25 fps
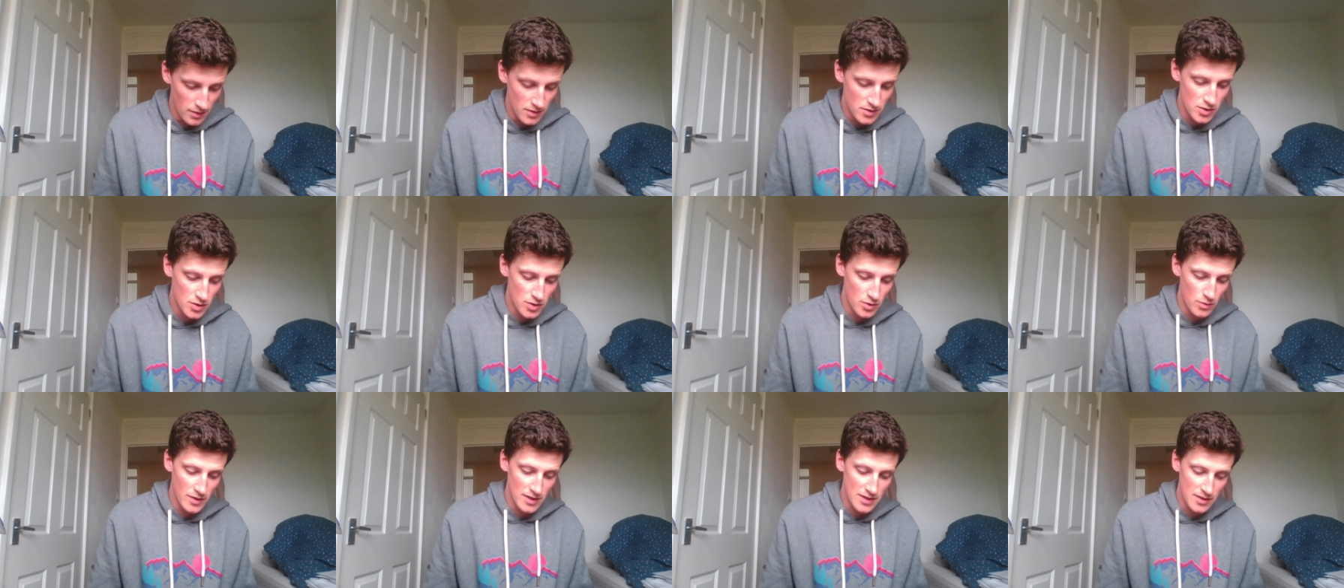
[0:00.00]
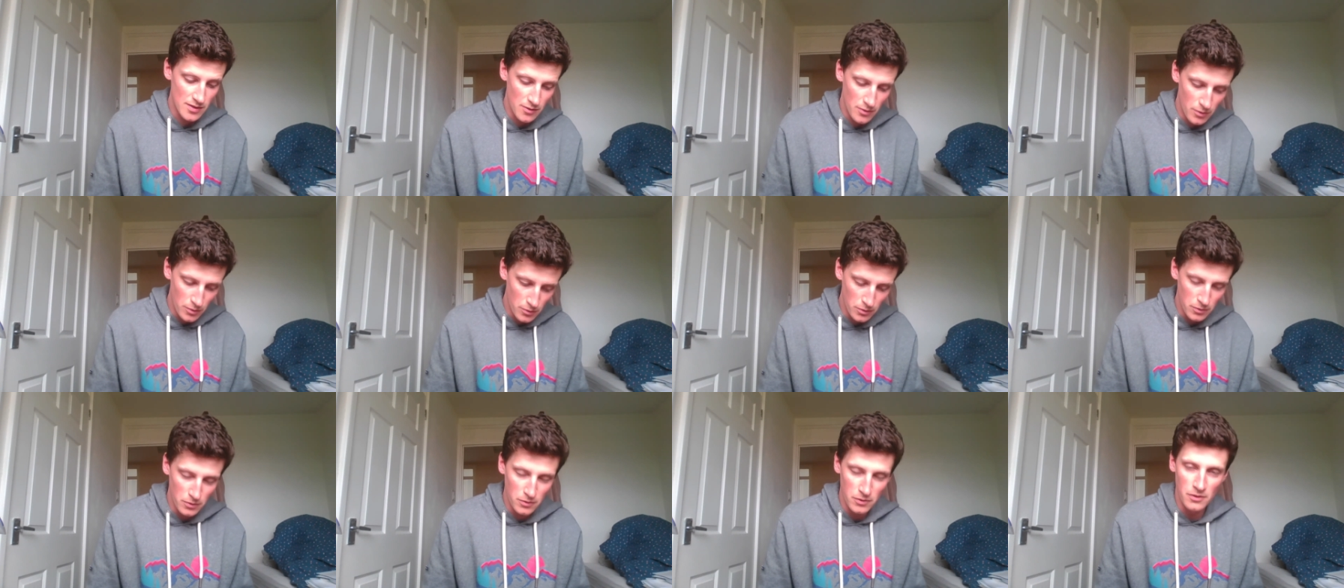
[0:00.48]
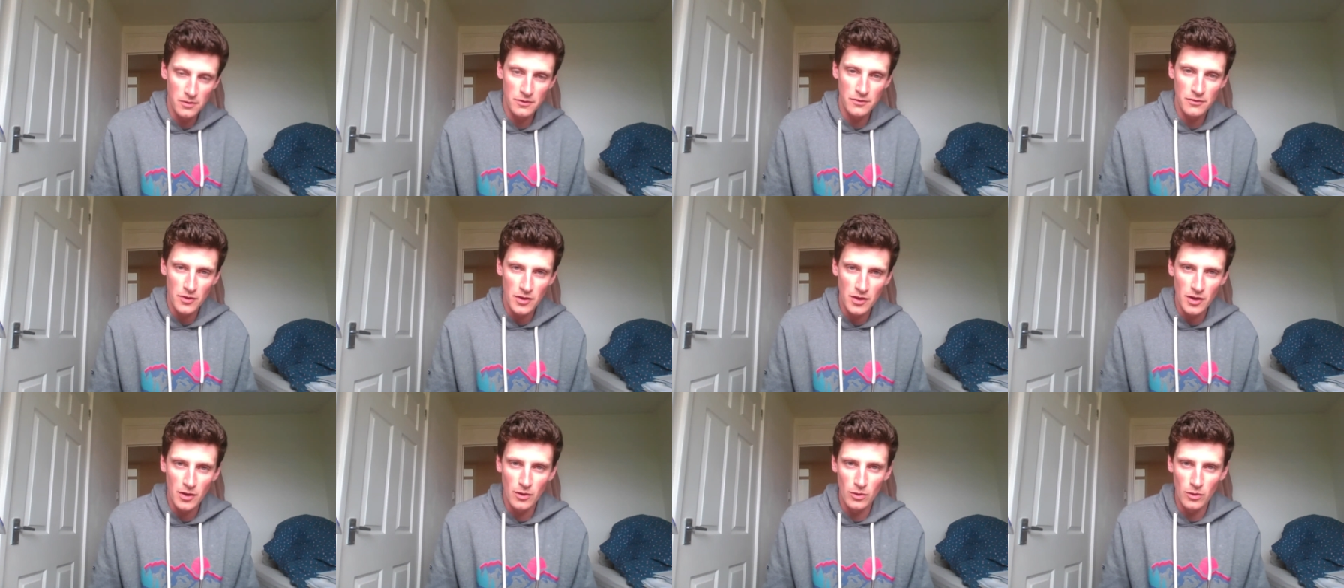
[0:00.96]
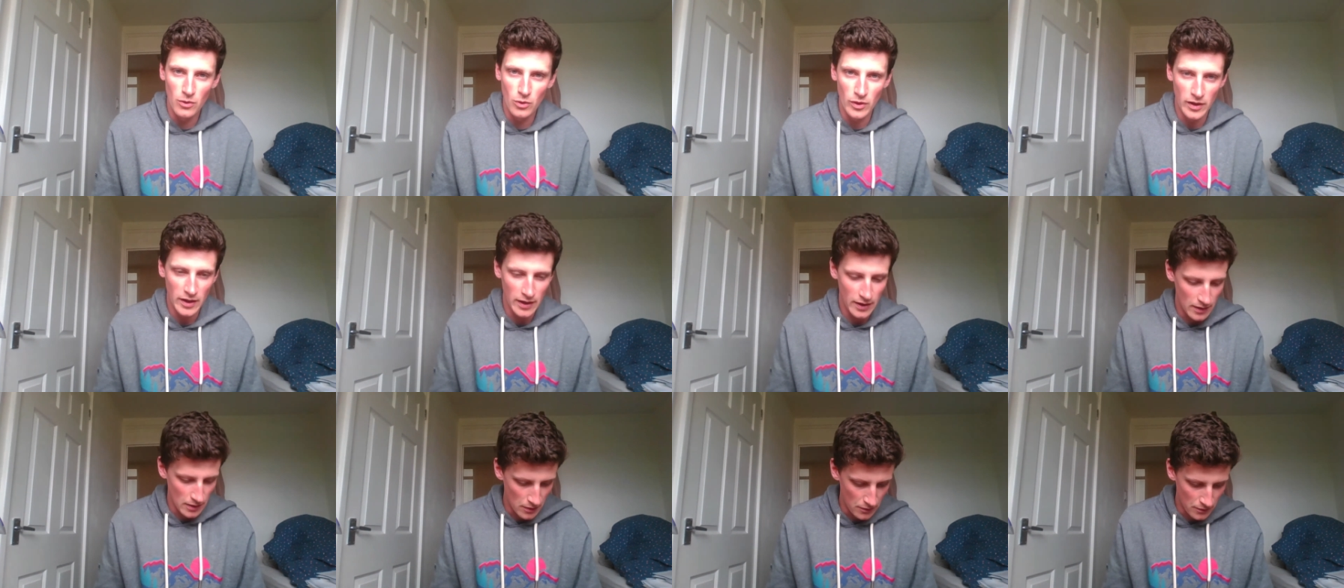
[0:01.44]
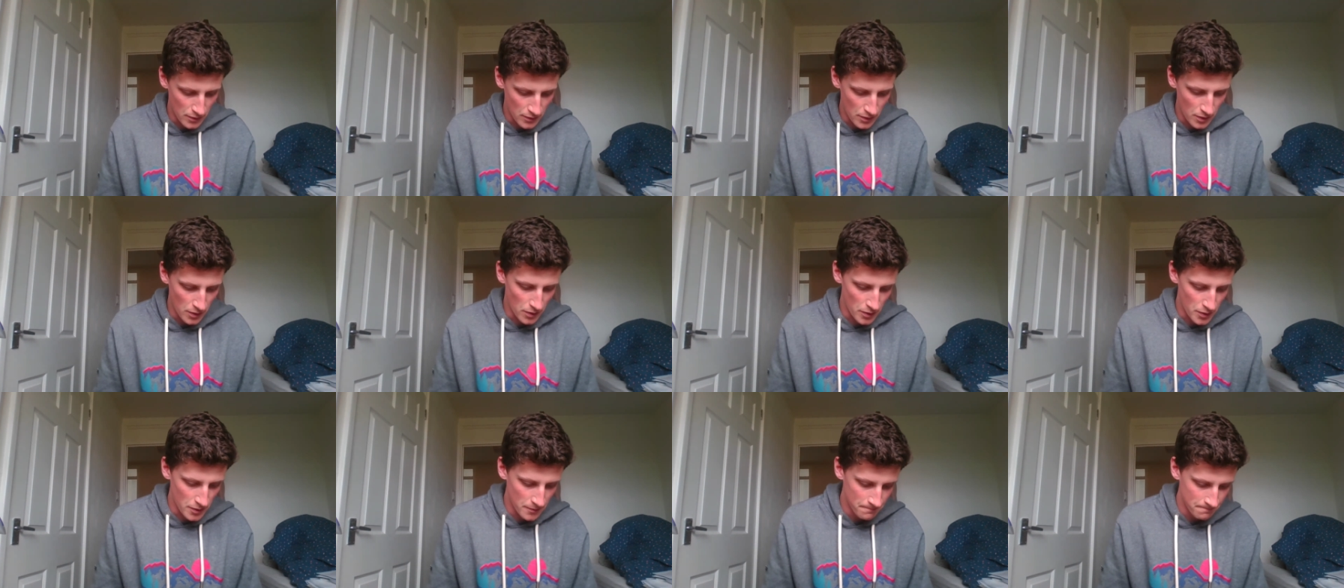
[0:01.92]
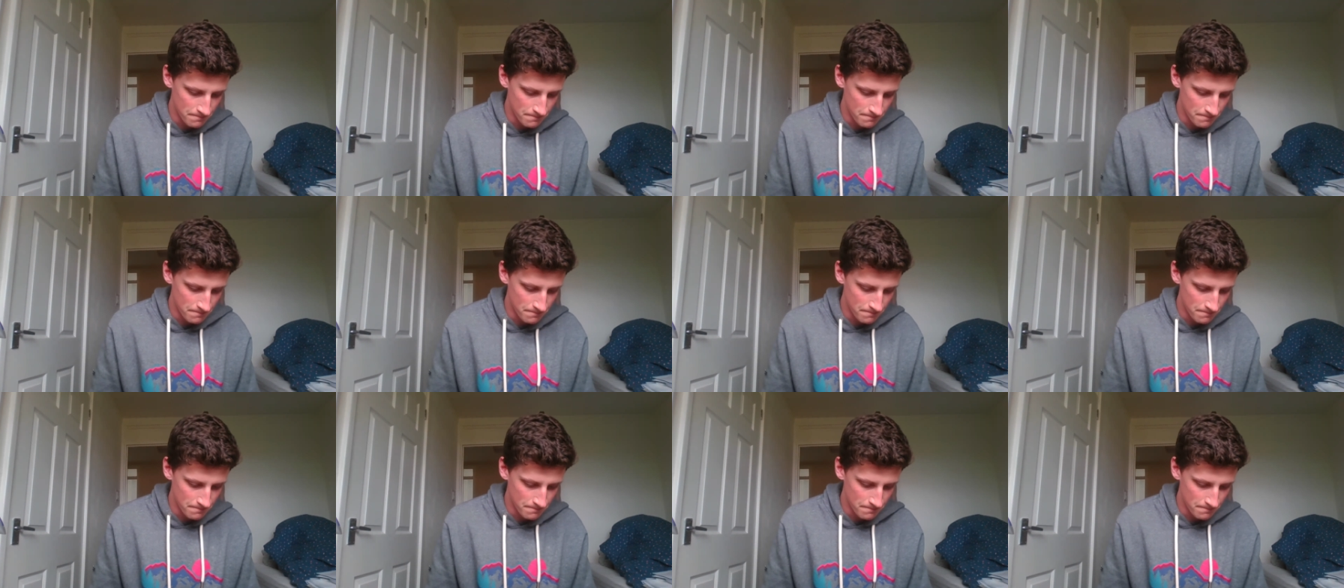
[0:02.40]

do it all for the glory of God.